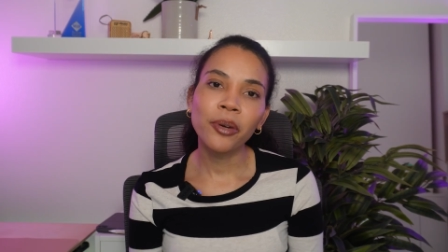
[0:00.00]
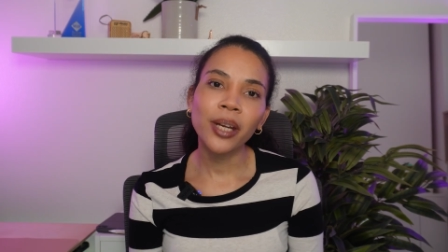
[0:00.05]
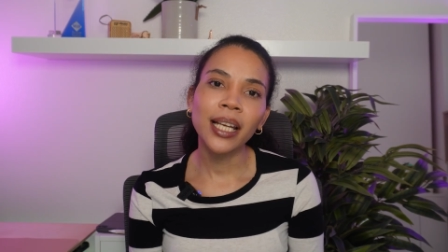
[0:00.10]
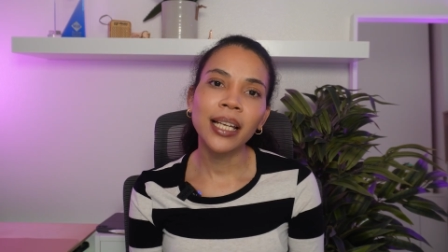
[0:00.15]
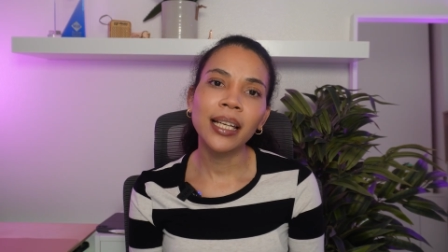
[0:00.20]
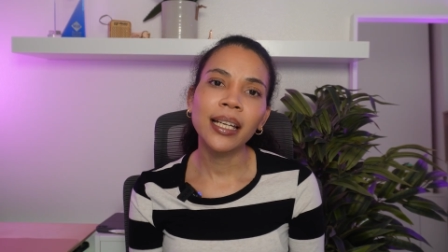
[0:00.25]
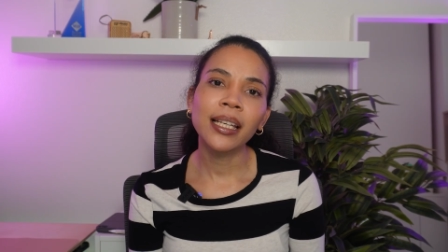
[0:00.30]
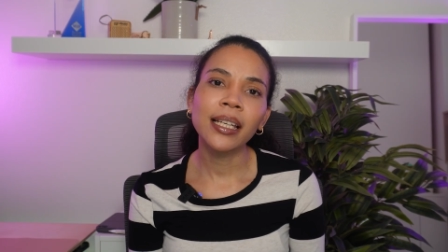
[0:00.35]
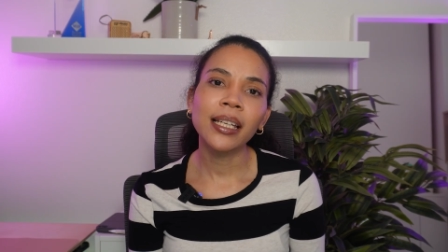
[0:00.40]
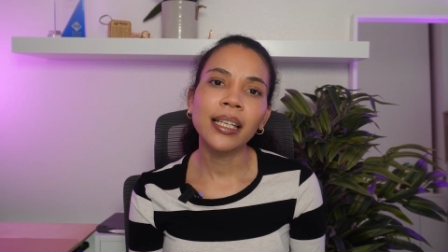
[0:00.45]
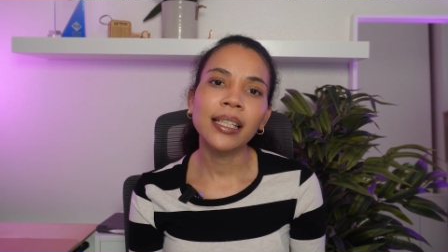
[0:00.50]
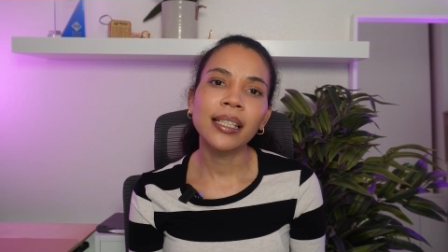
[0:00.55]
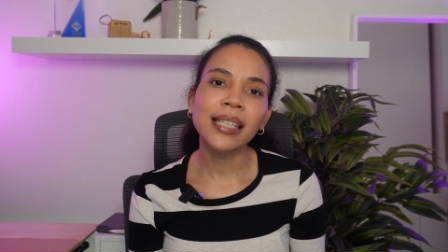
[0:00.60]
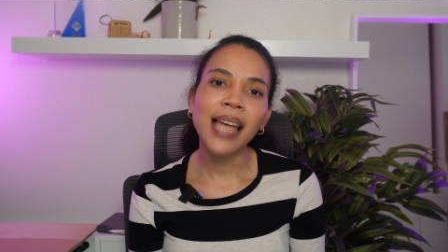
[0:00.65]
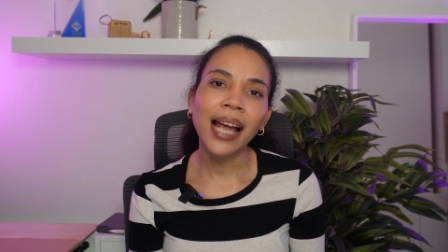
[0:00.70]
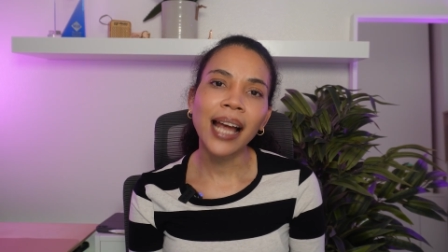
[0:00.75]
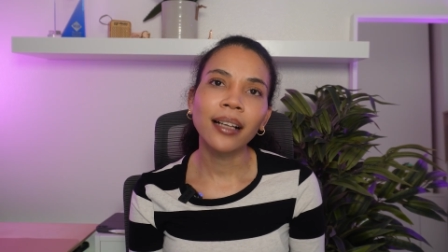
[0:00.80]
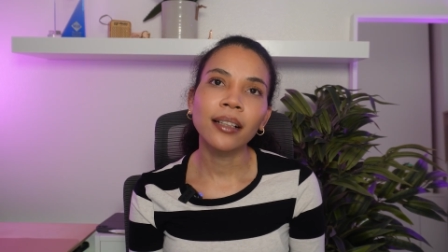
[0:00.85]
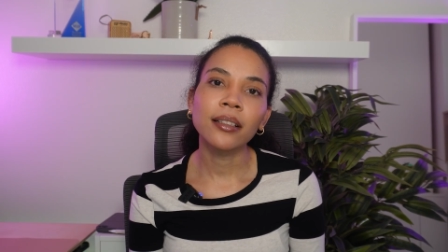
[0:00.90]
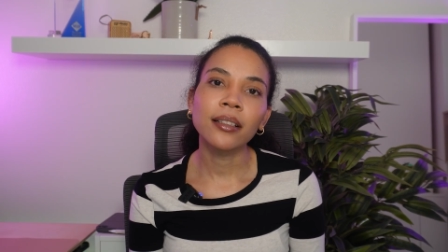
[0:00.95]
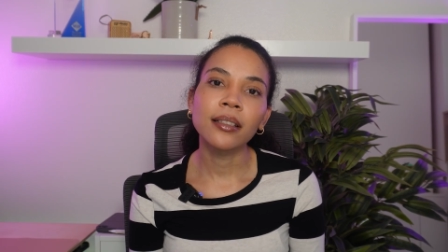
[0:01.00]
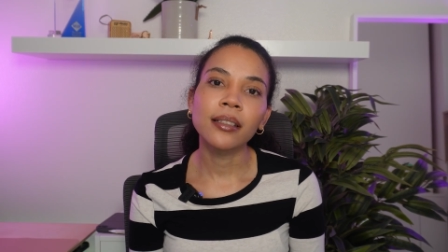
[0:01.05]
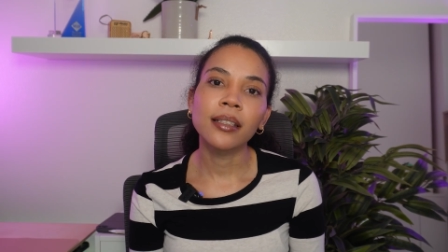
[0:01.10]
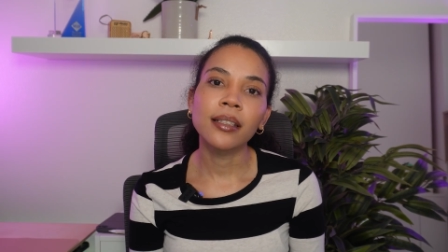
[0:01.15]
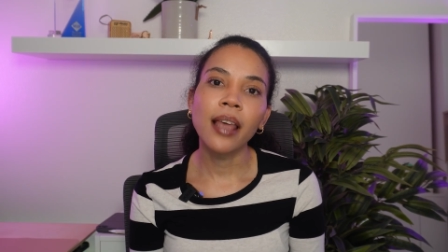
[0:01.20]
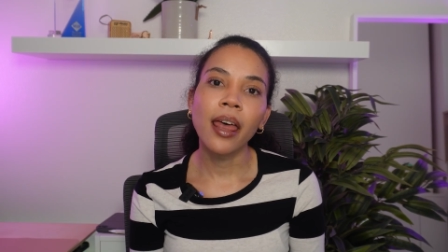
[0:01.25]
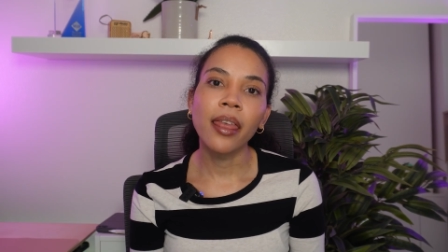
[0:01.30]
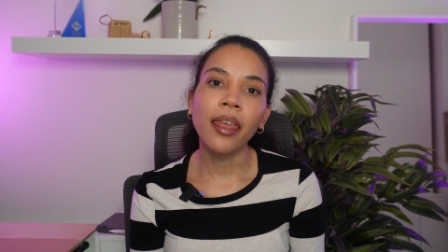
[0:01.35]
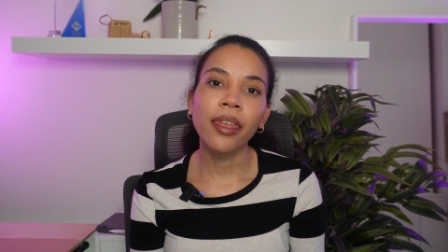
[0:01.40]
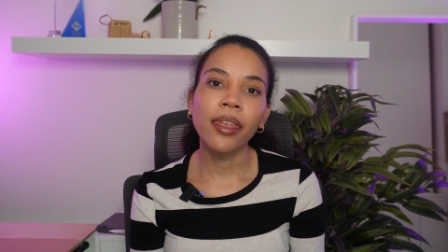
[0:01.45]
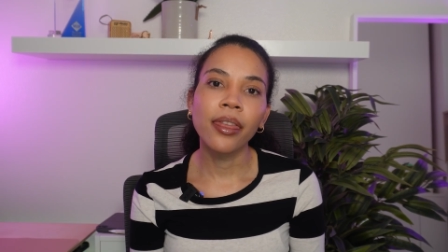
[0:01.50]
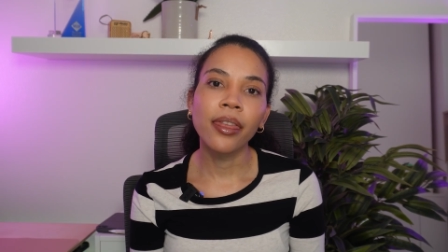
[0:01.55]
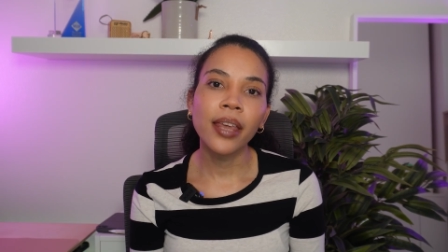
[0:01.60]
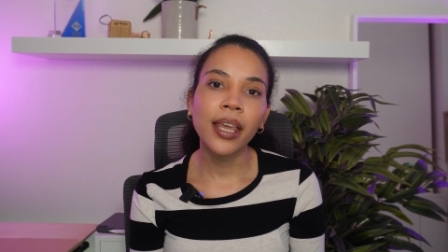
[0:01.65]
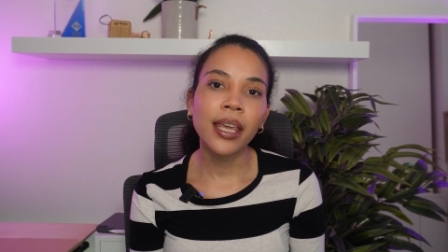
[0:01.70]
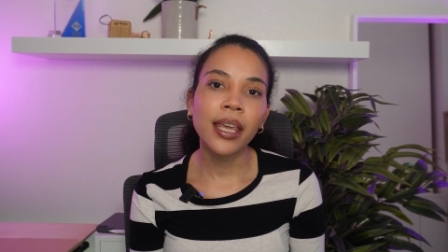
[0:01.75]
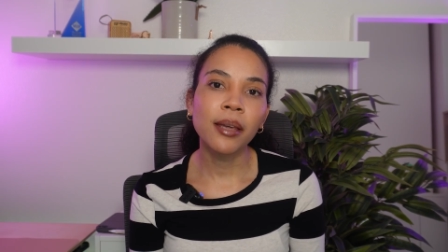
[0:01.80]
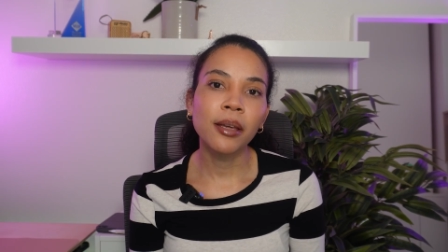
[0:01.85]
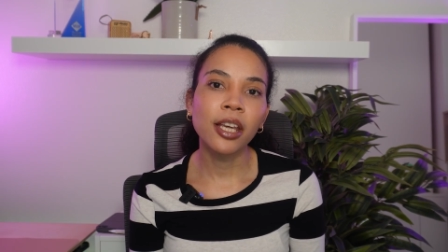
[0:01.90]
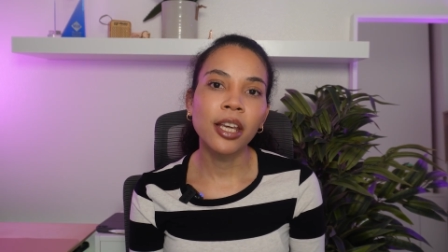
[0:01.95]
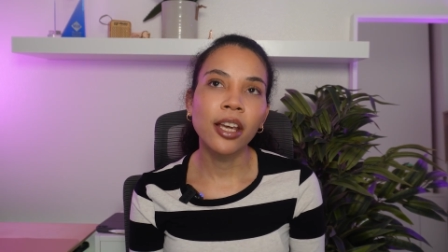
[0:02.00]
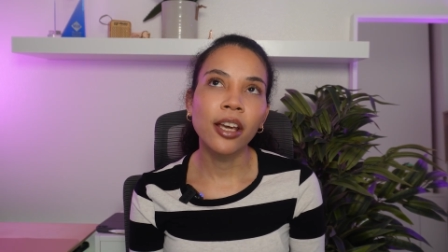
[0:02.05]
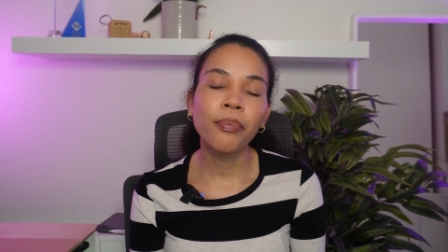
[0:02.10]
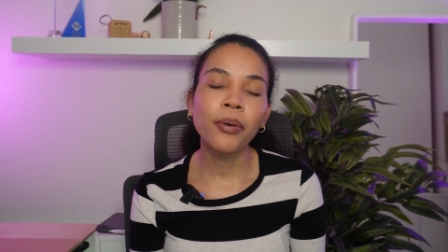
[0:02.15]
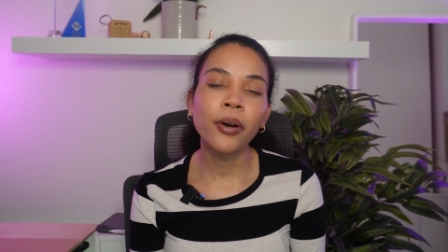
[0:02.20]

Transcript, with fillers: really tackles the